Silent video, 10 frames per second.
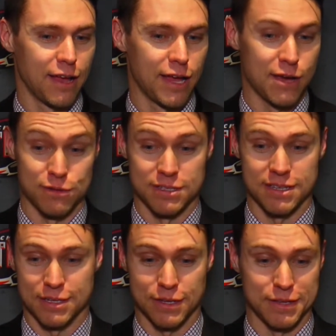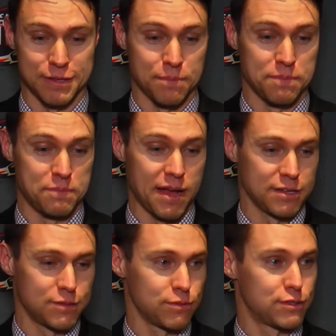It was the
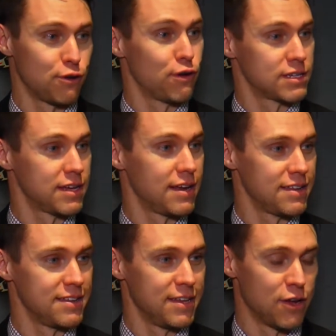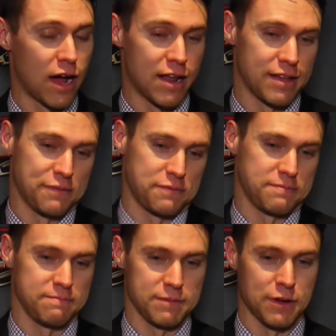bench was so excited. You know,
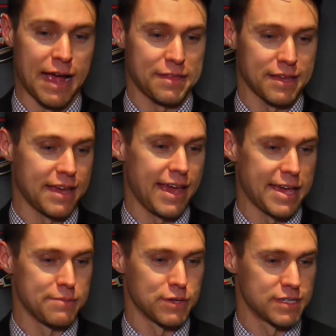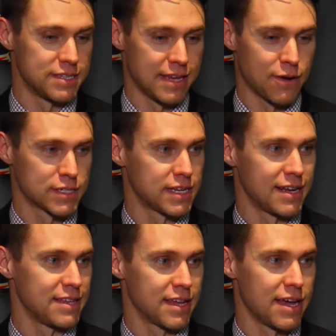if you're at the game, you could see how
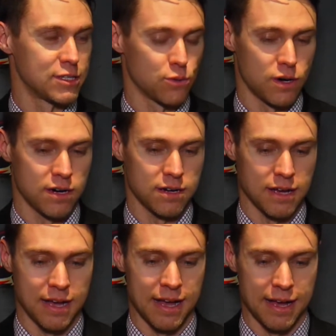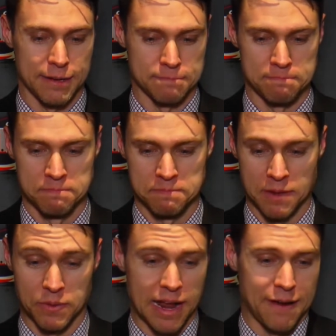excited the guys were.
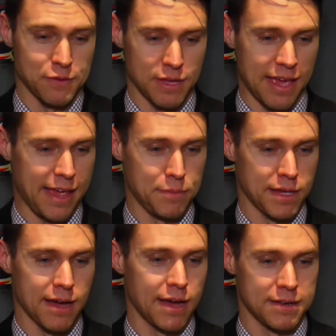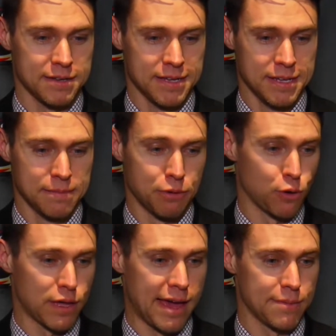And then after the game, he got
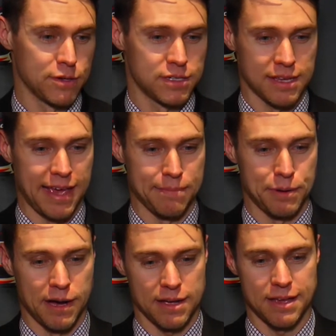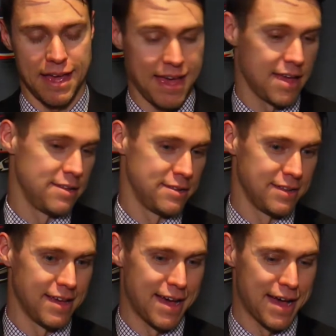both hammers, the game puck, and